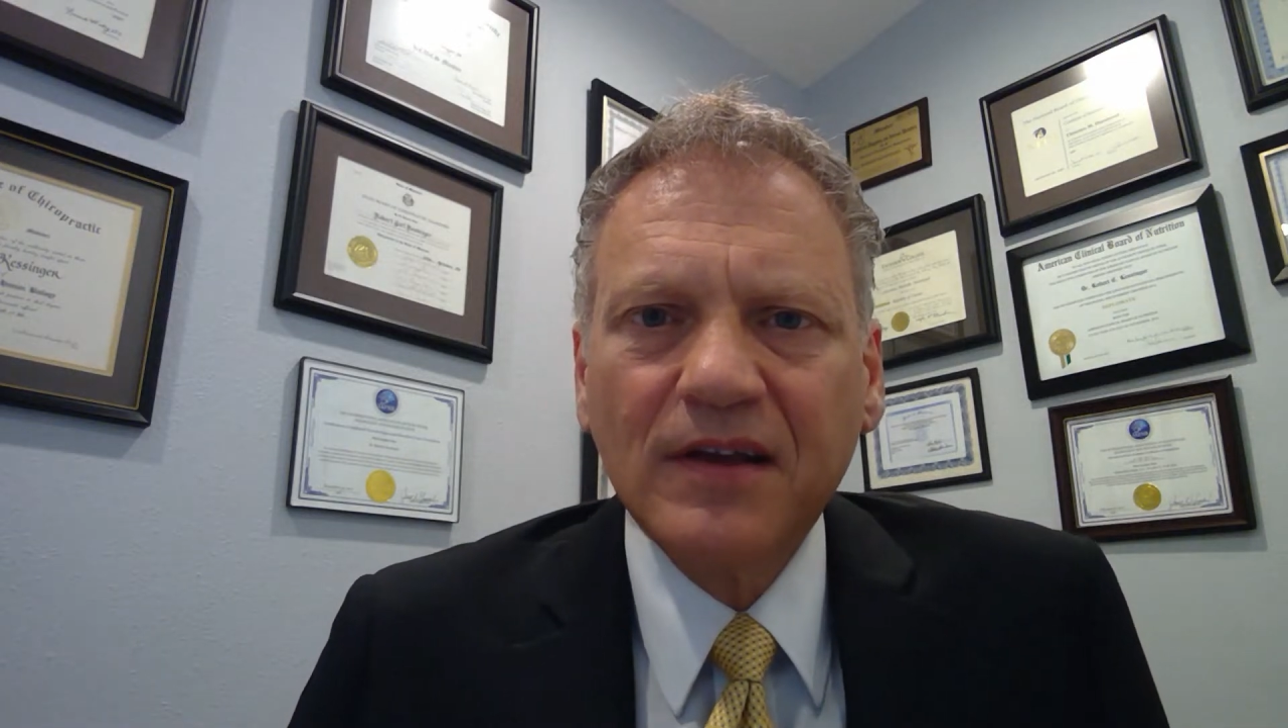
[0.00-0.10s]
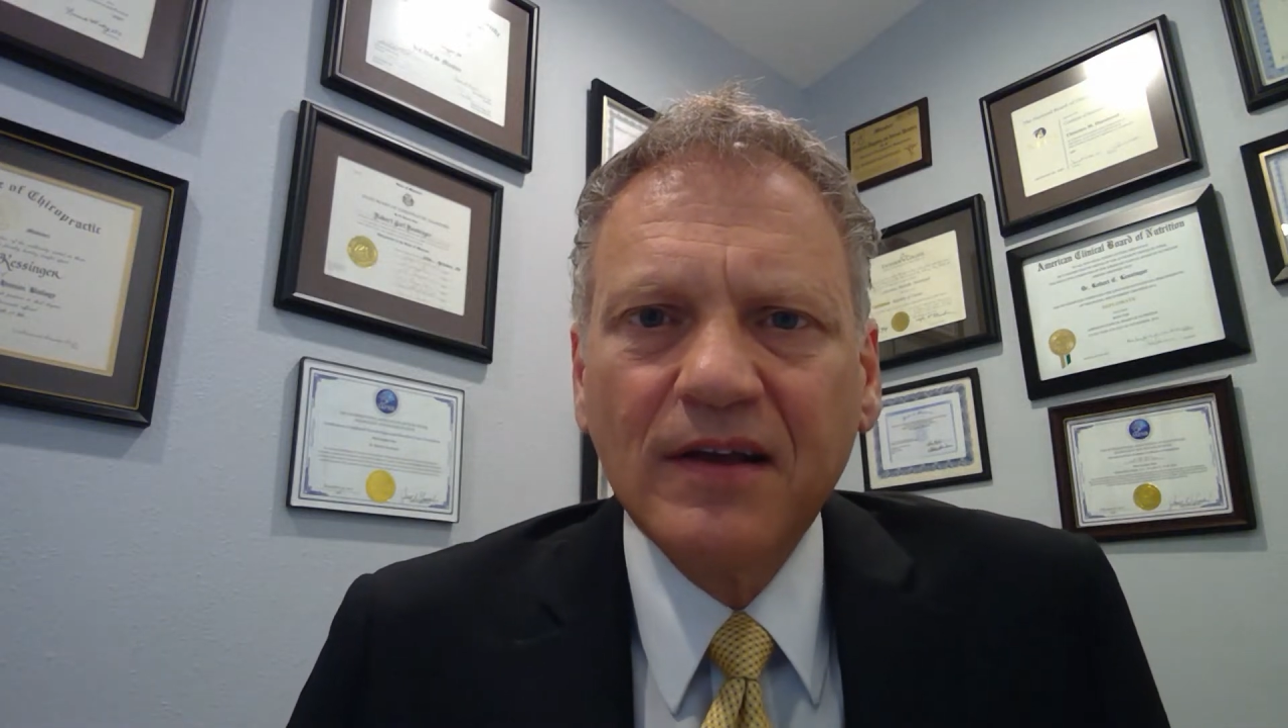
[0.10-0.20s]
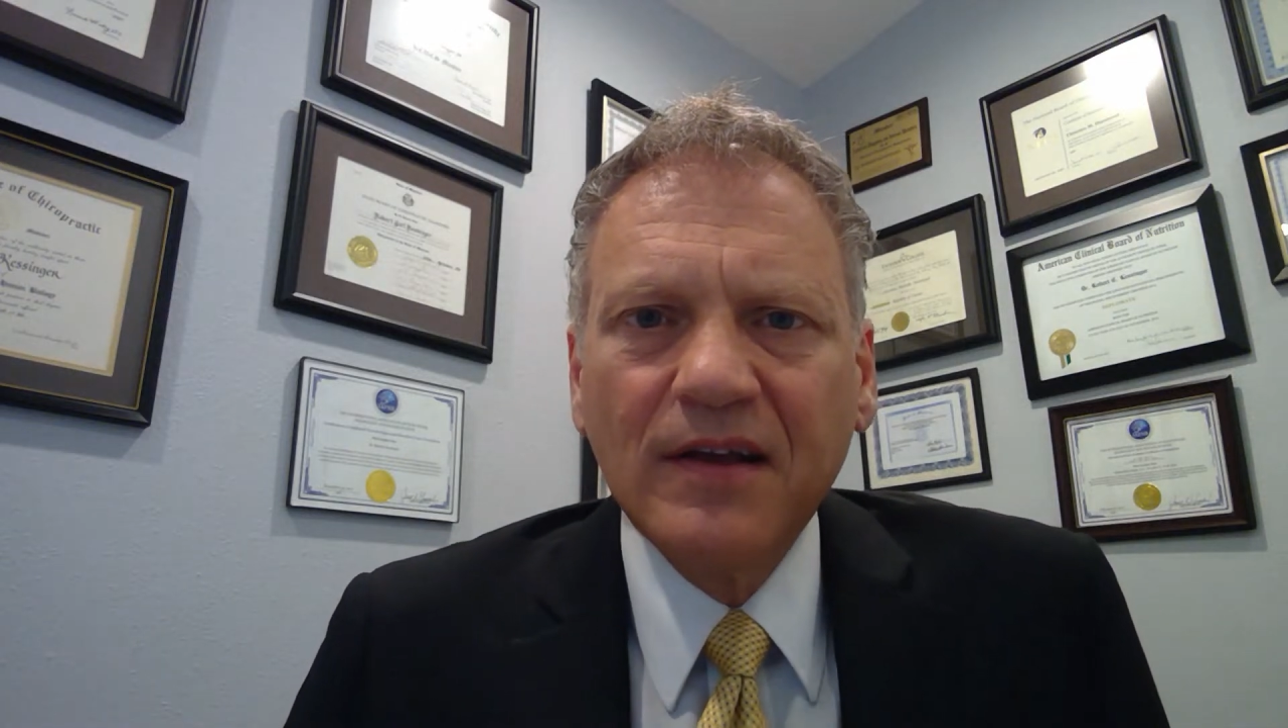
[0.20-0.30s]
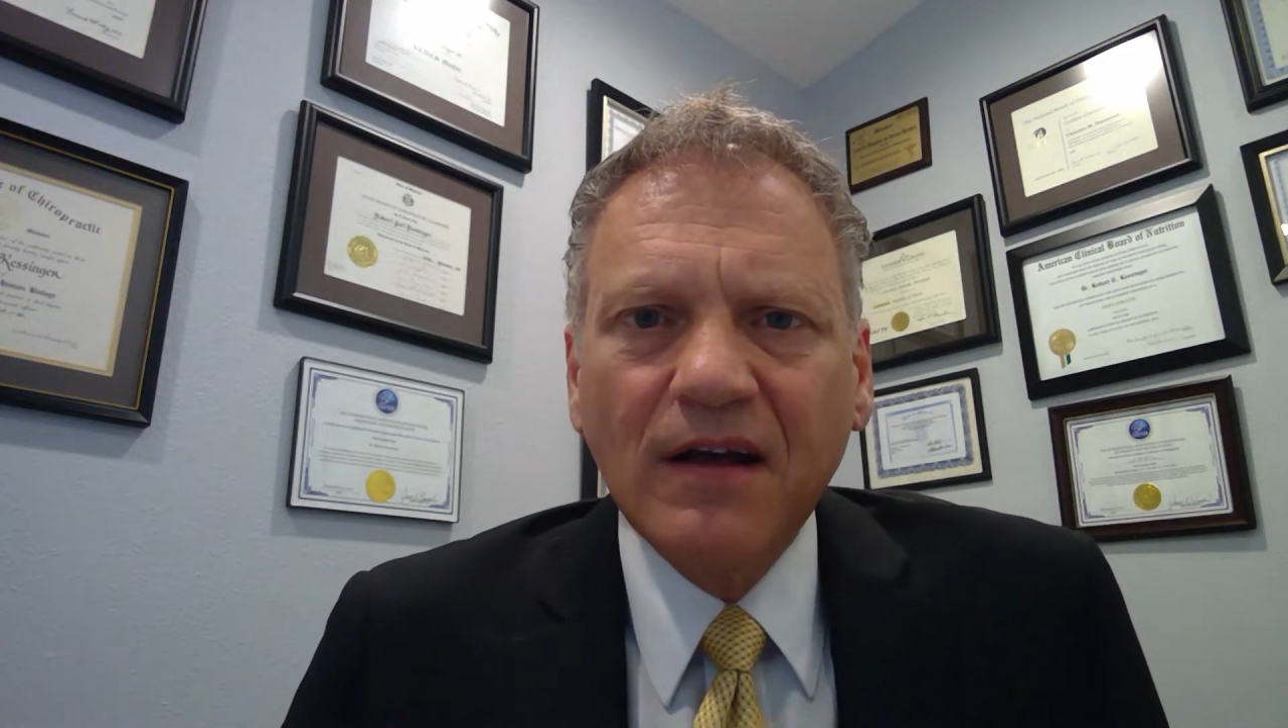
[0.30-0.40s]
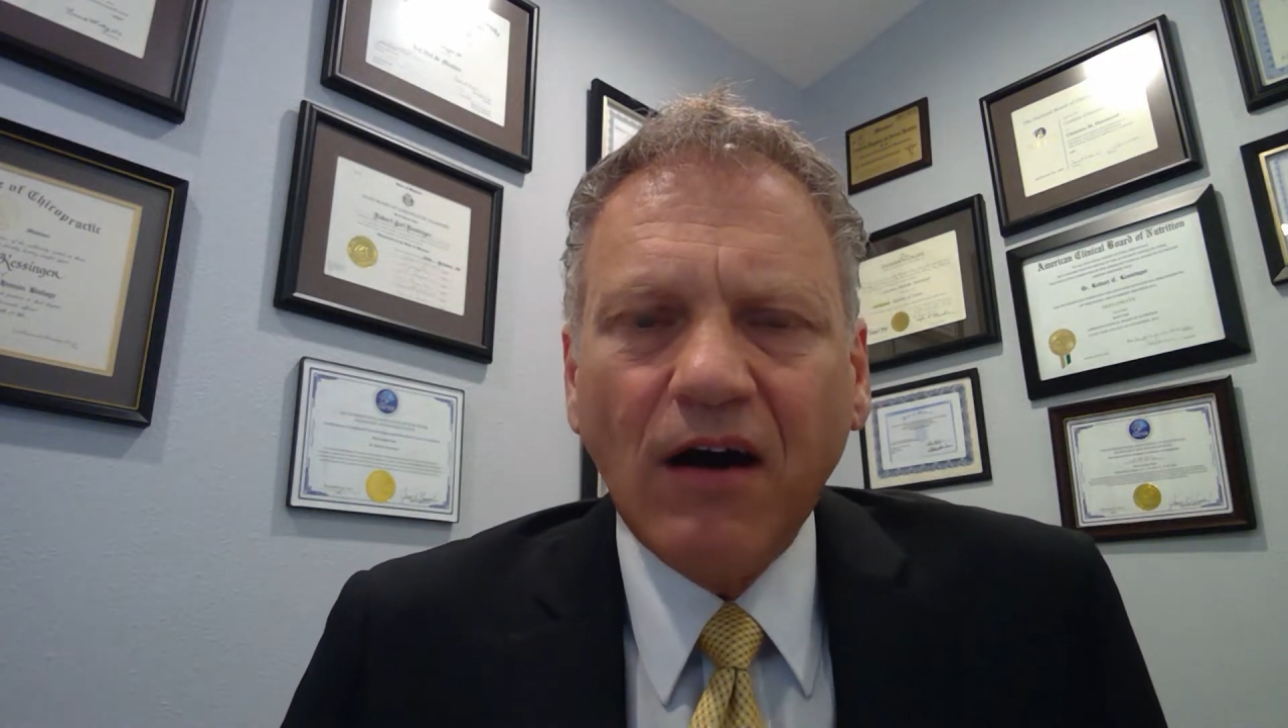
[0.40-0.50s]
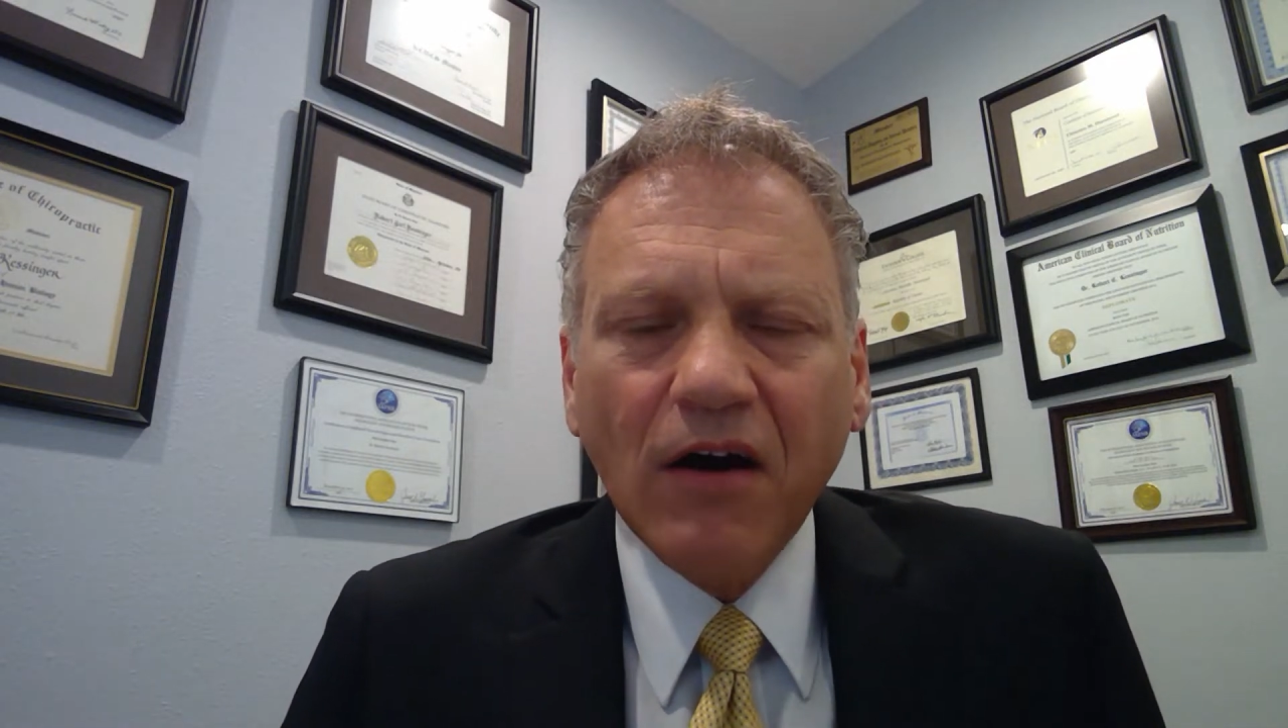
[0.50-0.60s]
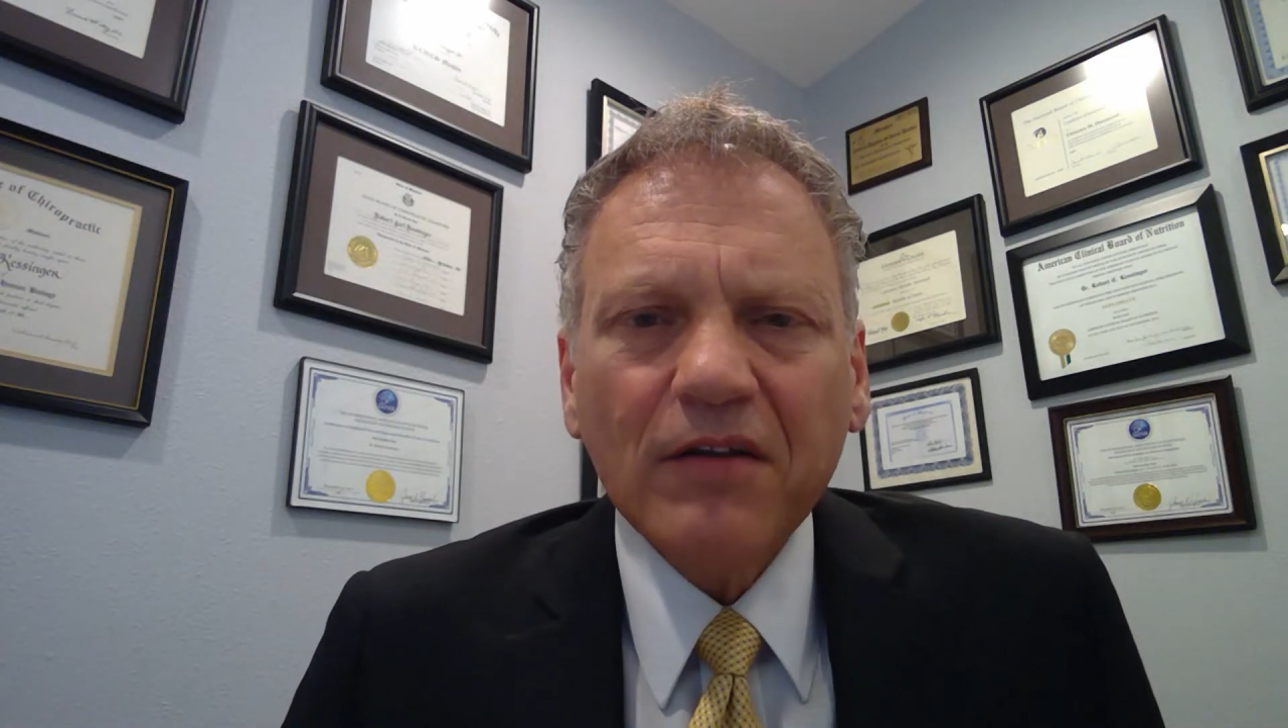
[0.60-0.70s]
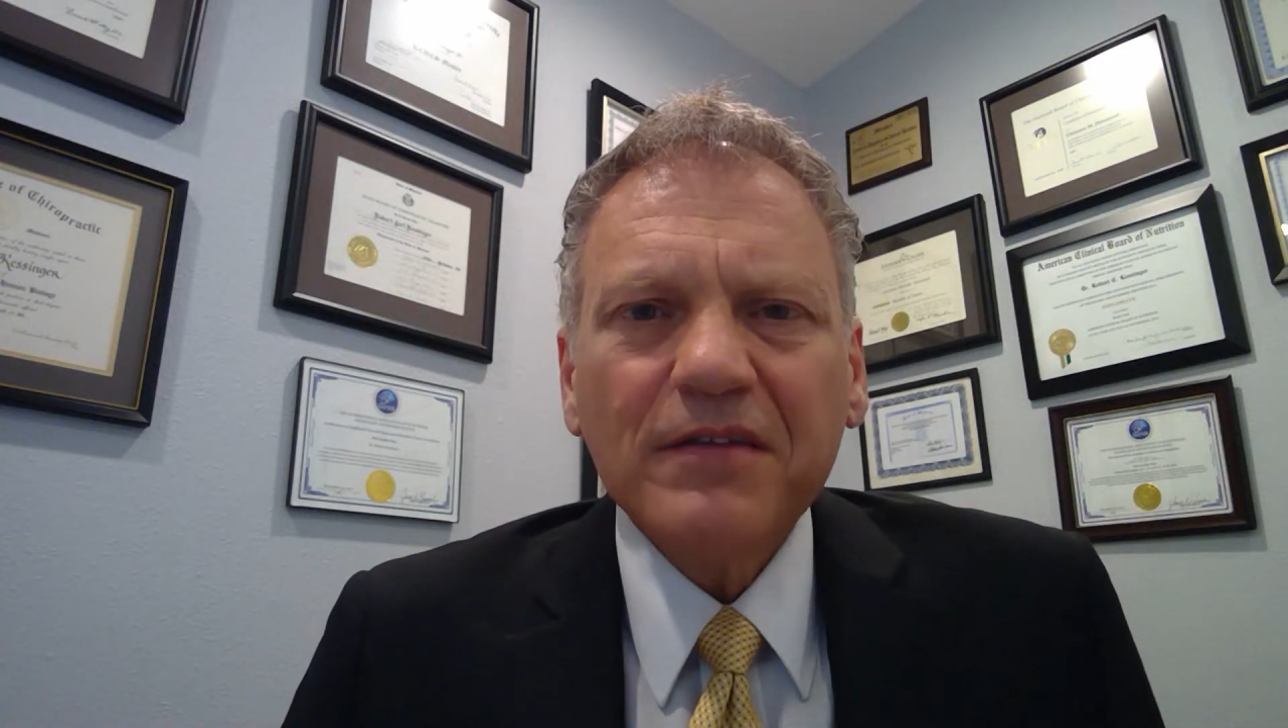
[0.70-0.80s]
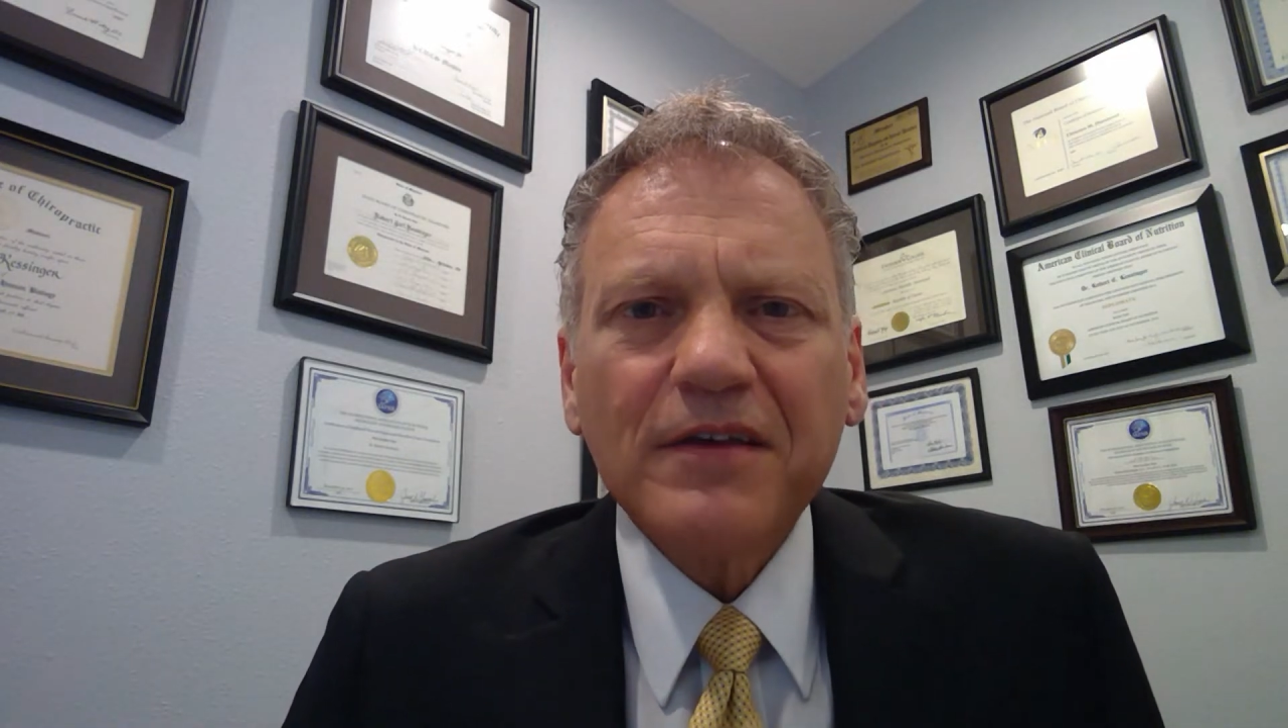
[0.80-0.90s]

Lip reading: All of this